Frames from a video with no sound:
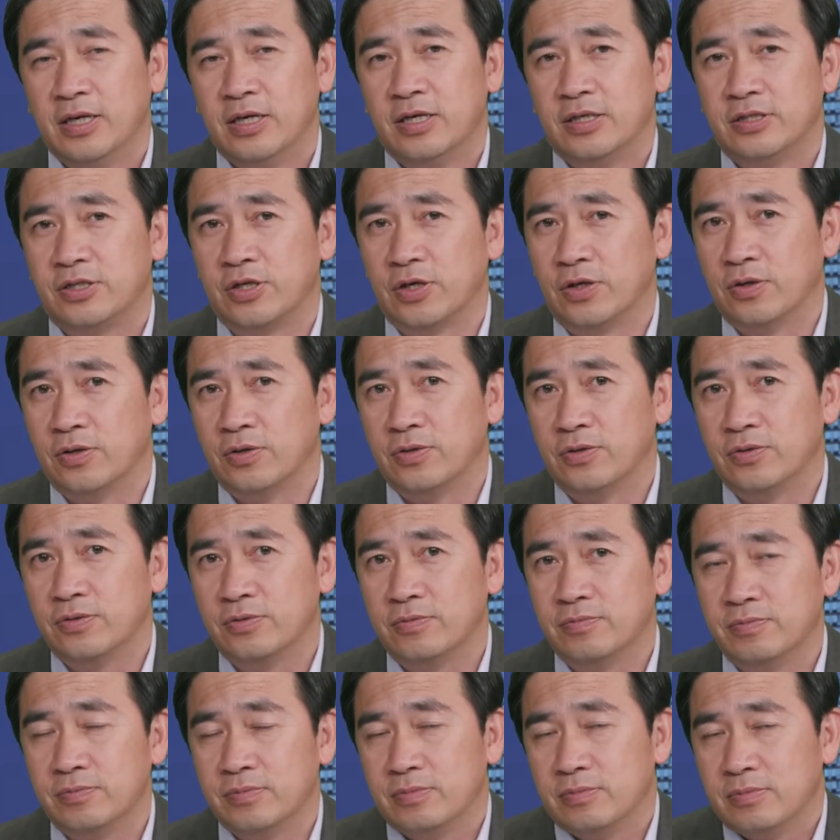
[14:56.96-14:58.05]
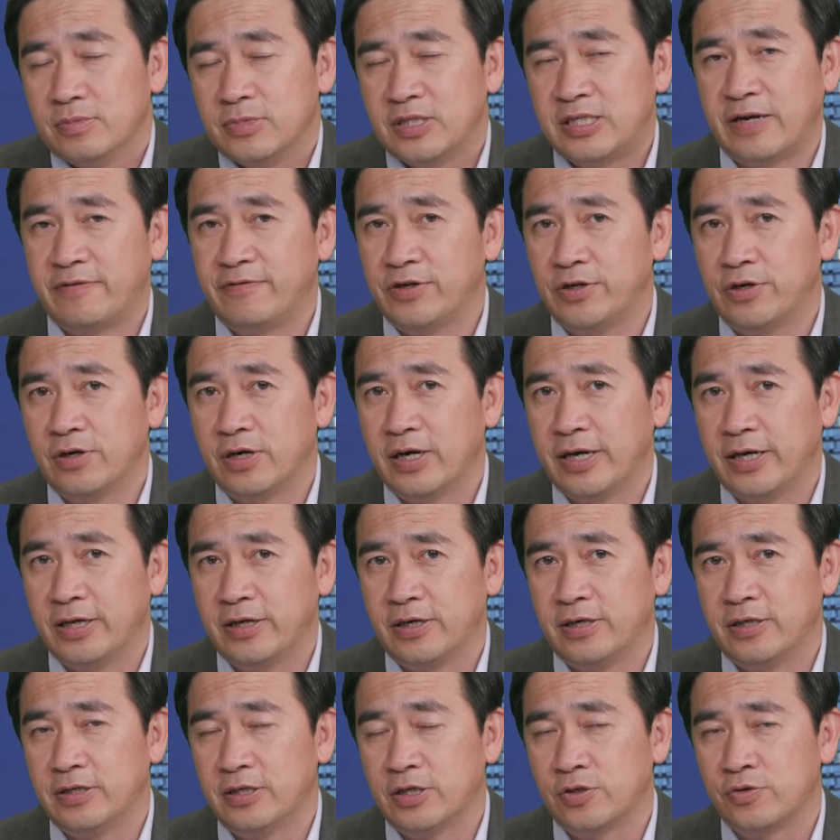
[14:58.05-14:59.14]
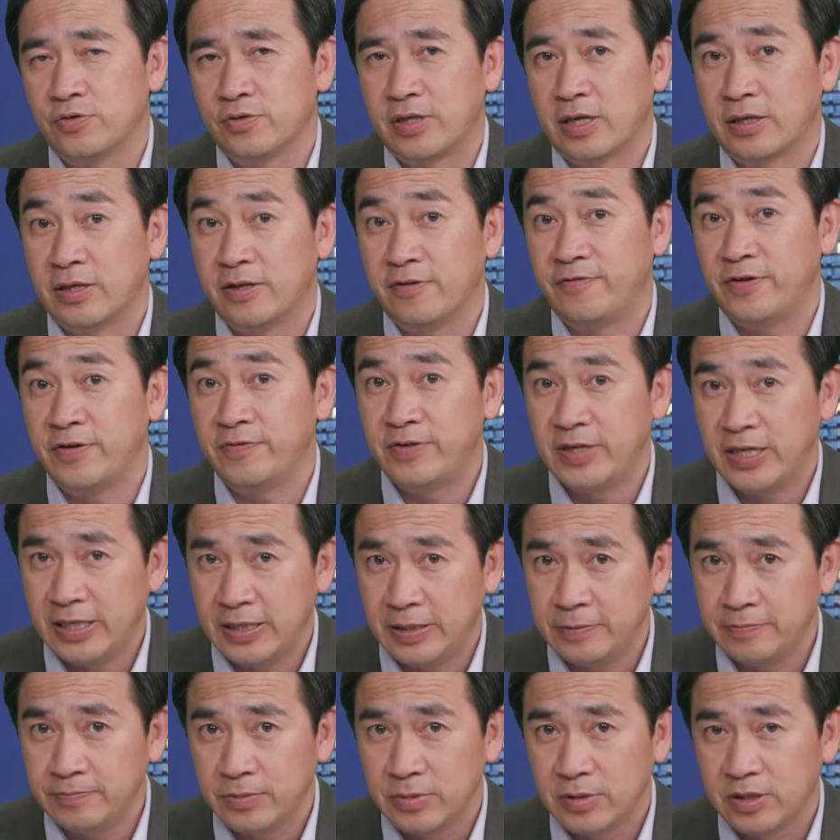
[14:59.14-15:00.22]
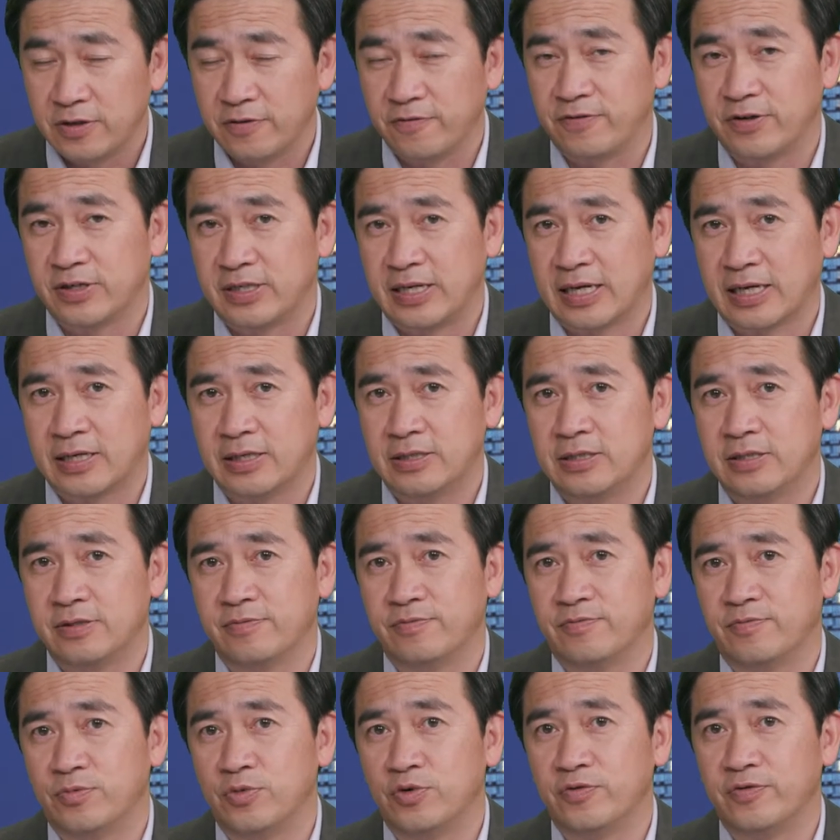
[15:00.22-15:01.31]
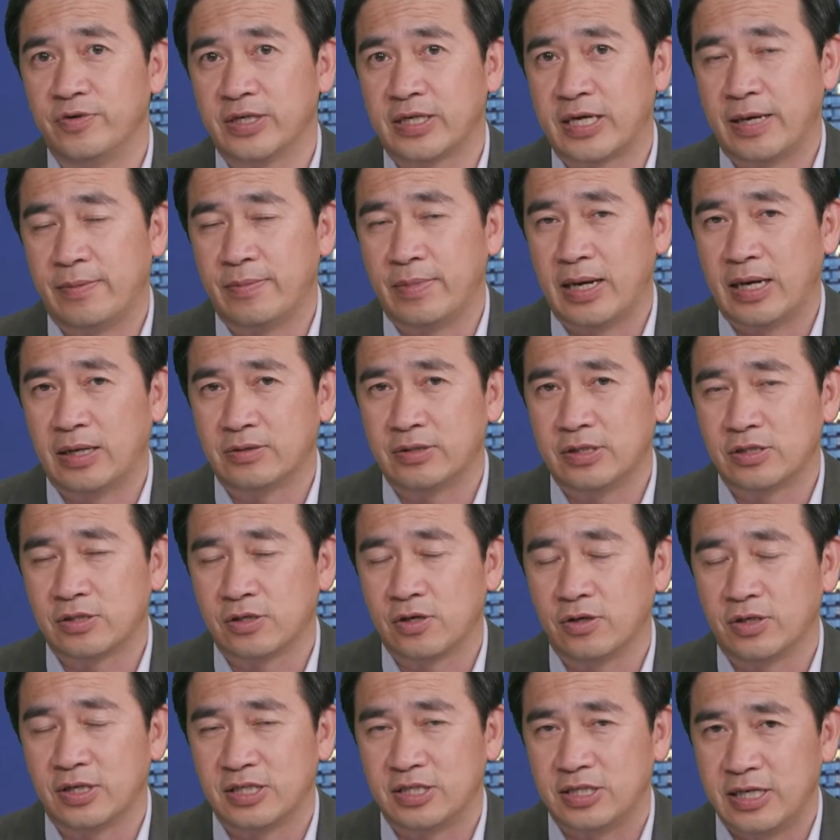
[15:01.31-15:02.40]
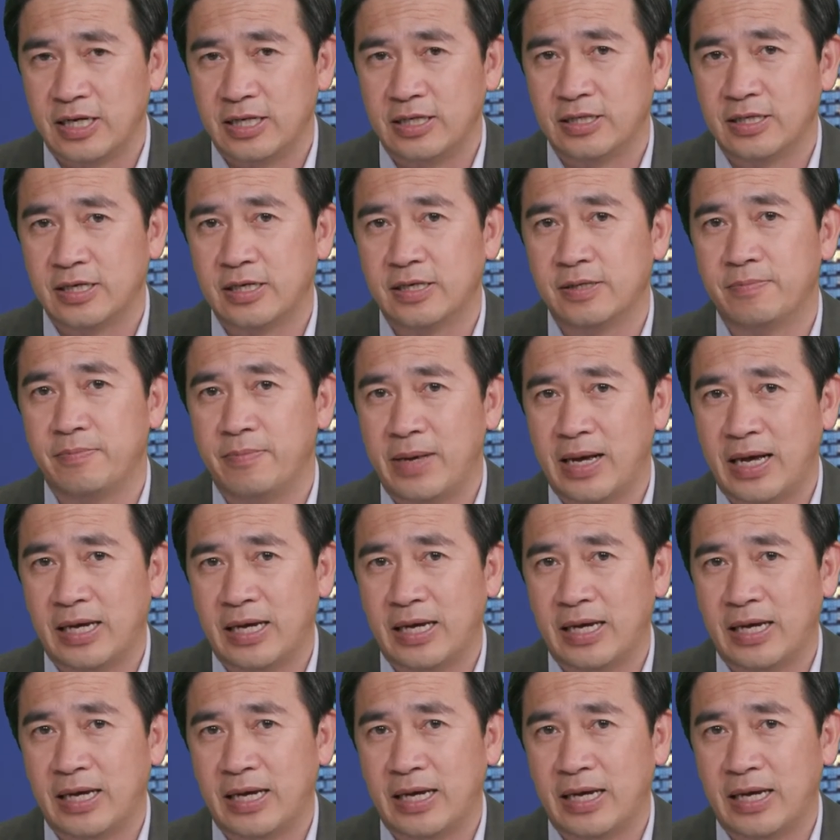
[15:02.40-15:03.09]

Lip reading: so 7 years later, in 2015, the second movie came out. It's called Agenda